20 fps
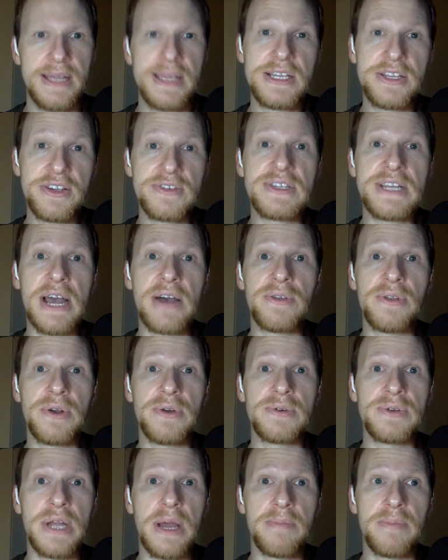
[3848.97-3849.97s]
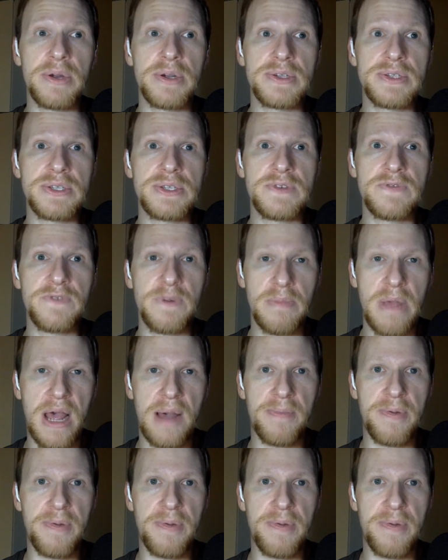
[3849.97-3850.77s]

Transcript: then your download numbers from